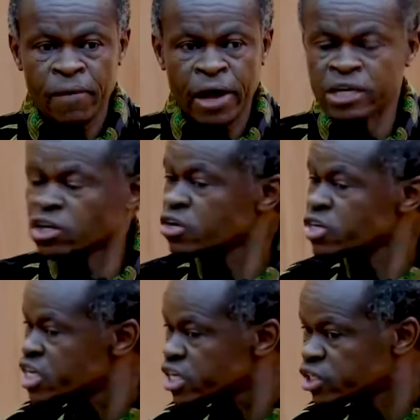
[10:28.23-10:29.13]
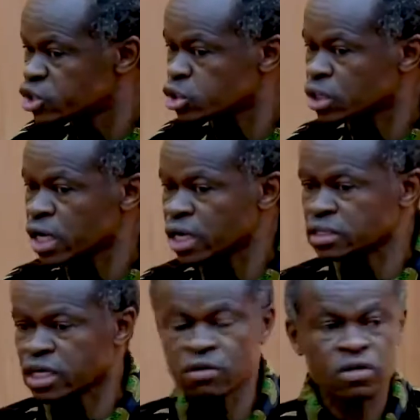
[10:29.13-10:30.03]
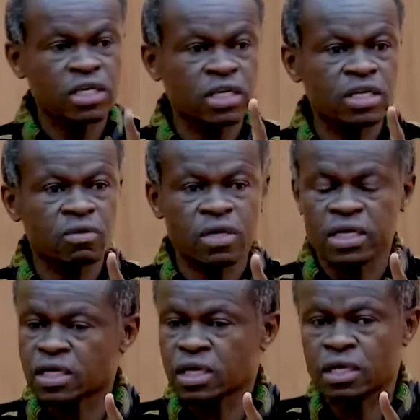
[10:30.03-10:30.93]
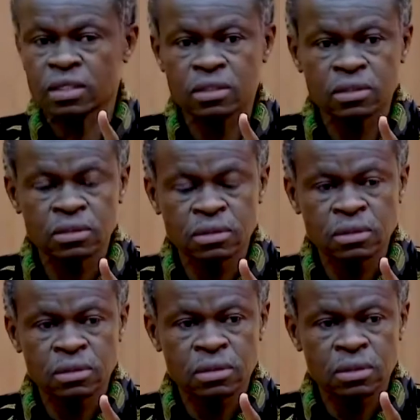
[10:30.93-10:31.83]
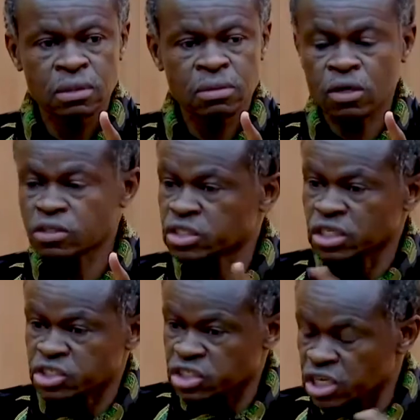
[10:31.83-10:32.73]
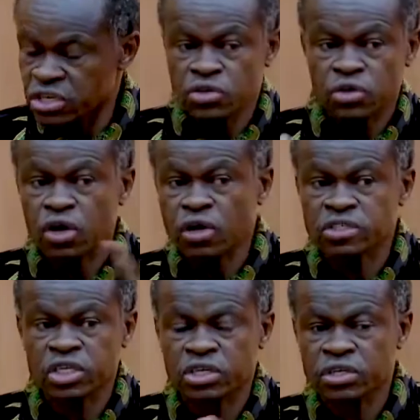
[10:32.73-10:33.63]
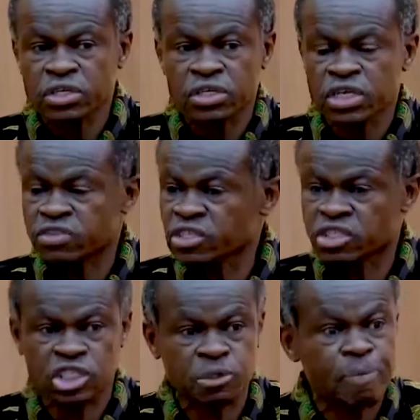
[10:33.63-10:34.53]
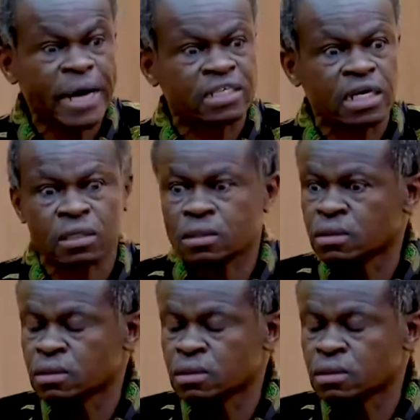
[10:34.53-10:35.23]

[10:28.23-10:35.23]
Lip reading: I don't need 2 cars, I only need 1 car. Because this thing you call security, this is spectacle.